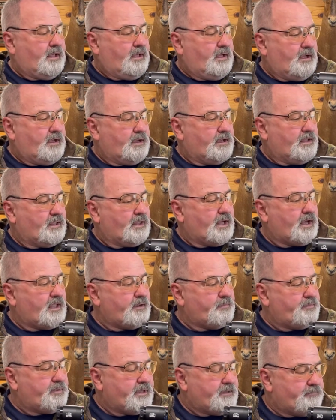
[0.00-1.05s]
A lot
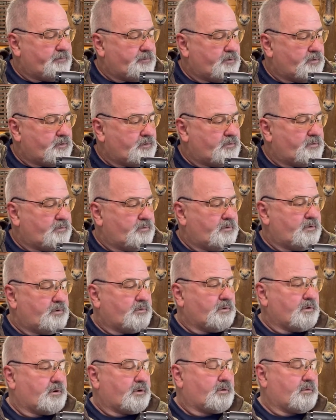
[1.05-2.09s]
of people will
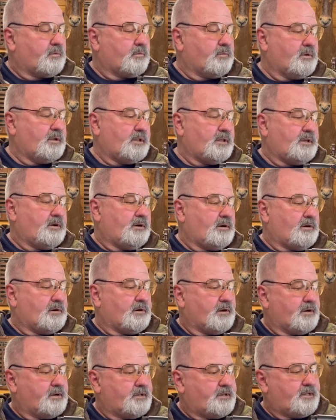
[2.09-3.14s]
work really
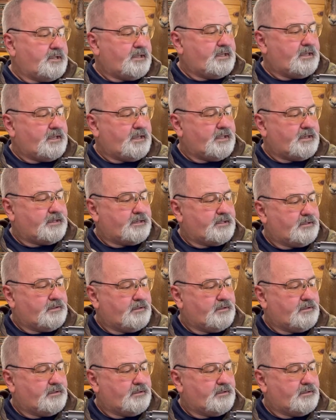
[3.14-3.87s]
hard to get